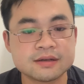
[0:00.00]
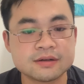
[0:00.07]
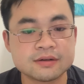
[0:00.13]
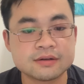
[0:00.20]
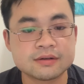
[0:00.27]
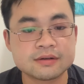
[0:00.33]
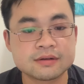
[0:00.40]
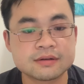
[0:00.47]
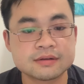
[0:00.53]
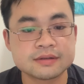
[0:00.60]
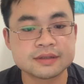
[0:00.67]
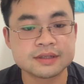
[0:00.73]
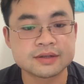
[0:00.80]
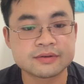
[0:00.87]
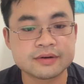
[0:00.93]
or
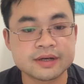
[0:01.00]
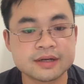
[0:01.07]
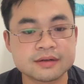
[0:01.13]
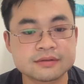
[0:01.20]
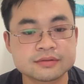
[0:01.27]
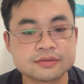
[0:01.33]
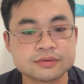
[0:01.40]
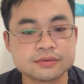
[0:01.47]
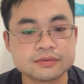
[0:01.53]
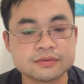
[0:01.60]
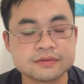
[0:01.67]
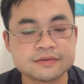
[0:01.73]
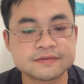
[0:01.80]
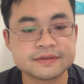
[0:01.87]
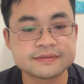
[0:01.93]
equal
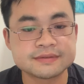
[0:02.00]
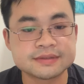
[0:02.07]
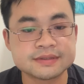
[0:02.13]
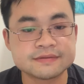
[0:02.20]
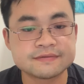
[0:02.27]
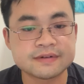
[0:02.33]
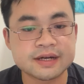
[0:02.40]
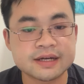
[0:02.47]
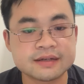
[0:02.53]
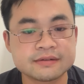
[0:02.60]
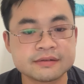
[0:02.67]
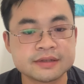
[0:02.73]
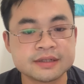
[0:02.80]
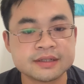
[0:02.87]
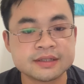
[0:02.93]
to 55
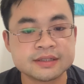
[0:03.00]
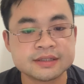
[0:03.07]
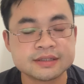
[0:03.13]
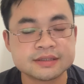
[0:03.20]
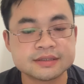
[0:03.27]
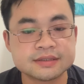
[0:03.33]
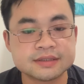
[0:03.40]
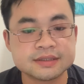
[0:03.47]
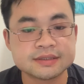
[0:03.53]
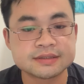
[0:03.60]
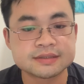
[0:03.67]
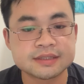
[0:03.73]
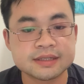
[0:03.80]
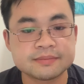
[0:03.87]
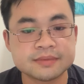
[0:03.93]

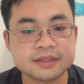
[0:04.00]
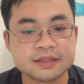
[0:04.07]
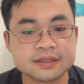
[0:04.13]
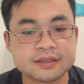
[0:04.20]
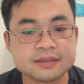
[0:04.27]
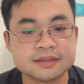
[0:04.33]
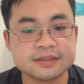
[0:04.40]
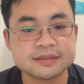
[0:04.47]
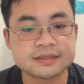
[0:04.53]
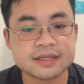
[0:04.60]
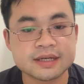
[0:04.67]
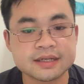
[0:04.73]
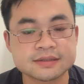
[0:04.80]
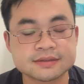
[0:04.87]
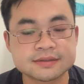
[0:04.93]
glycemic
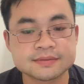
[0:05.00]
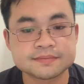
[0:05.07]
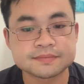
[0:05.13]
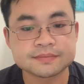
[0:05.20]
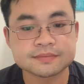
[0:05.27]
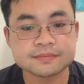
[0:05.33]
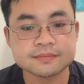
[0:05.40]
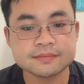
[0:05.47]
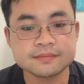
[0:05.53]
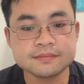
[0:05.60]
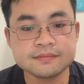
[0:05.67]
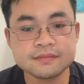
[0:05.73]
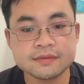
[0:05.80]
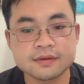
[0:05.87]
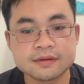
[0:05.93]
index.
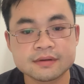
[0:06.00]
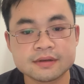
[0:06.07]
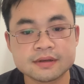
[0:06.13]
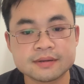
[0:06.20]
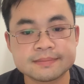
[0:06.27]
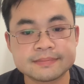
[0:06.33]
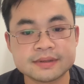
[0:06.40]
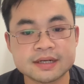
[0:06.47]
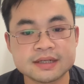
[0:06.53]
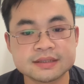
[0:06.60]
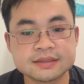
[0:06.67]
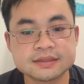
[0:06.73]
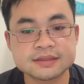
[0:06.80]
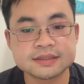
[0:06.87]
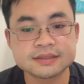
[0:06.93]
blood
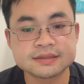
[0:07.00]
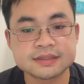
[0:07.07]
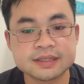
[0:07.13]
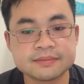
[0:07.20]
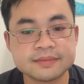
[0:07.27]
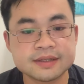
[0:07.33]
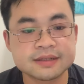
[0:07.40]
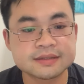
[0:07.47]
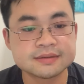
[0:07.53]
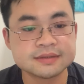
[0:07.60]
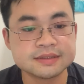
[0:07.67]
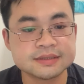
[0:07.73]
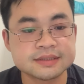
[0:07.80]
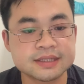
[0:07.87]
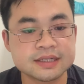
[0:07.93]
glycemic
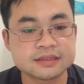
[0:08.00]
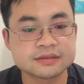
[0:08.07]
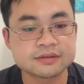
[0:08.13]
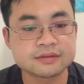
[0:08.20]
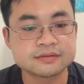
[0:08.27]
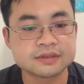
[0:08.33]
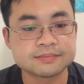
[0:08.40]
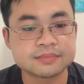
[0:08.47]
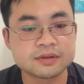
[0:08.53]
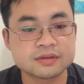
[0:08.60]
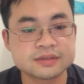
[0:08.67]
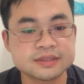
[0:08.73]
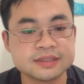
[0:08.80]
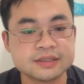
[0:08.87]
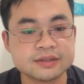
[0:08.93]
index of the
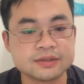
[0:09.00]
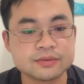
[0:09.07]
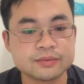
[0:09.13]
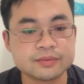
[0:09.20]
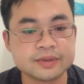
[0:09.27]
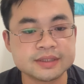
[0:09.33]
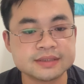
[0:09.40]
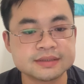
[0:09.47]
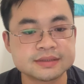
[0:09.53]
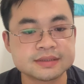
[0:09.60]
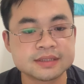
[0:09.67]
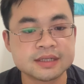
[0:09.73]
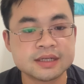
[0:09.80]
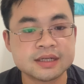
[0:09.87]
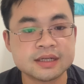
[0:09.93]
body with
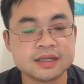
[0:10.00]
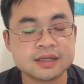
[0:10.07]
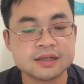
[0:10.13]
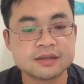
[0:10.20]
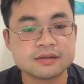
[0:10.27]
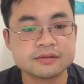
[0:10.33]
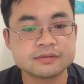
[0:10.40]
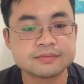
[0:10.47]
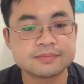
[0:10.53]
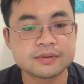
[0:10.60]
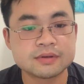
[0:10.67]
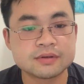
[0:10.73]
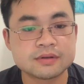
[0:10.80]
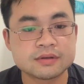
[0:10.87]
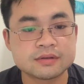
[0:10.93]

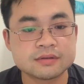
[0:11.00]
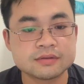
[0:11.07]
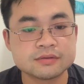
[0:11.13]
low